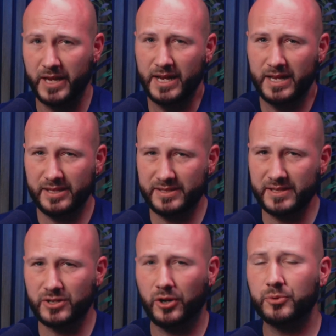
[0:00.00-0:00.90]
This is
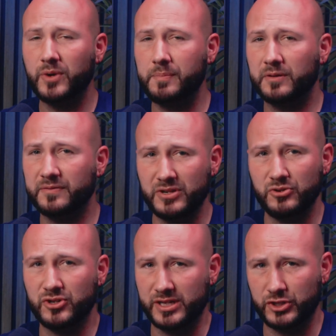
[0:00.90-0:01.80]
called reperfusion
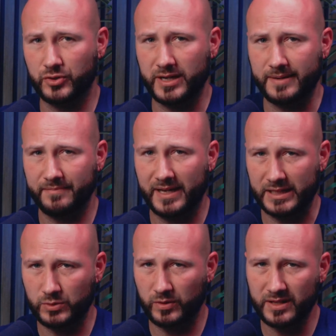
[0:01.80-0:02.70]
injury, and it's one
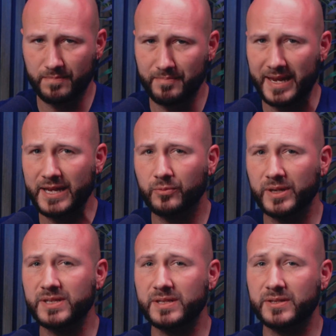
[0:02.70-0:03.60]
of the main
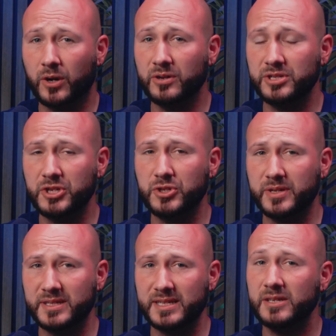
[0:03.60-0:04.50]
reasons heart tissue
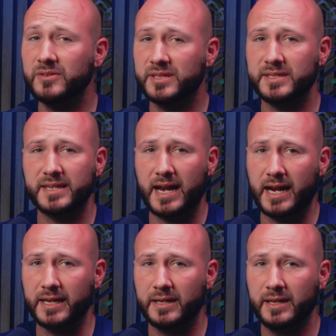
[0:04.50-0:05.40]
continues to die
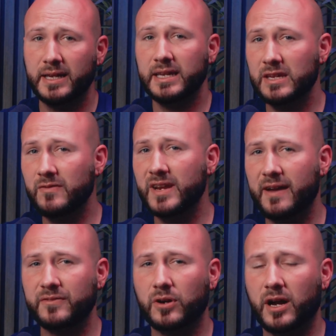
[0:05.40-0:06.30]
even after
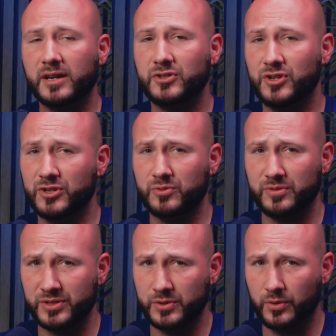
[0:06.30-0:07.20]
oxygen is
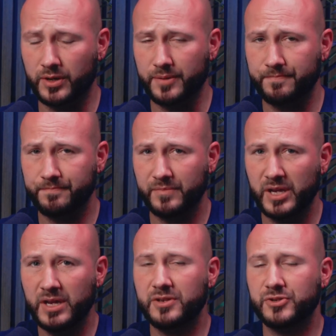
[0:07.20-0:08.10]
restored.
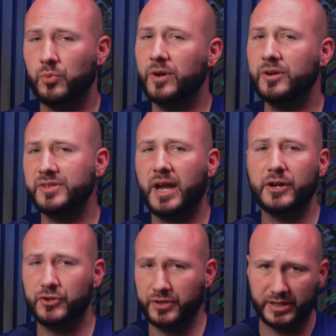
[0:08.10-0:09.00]
So where does
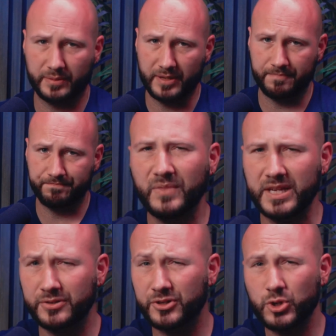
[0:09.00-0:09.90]
hydrogen come in? In their
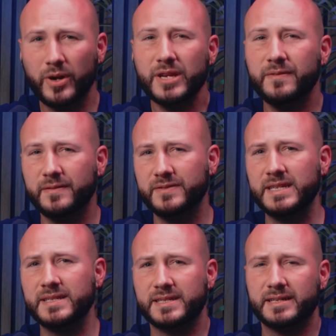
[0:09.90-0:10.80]
2025
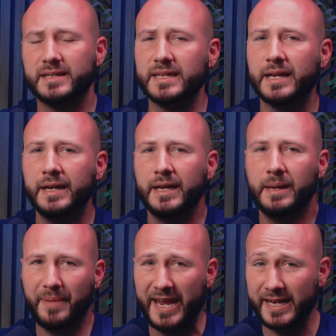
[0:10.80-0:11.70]
study,
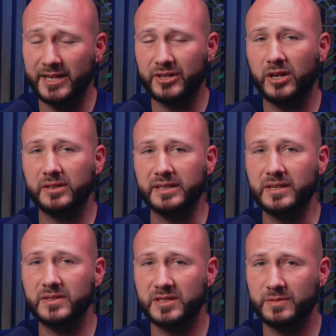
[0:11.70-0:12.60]
Pan and colleagues
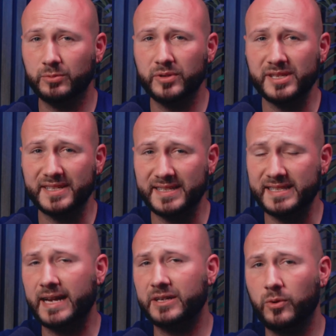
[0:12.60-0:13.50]
explored this exact
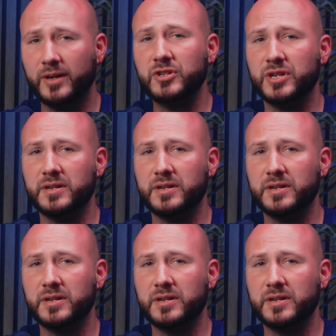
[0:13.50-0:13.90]
question.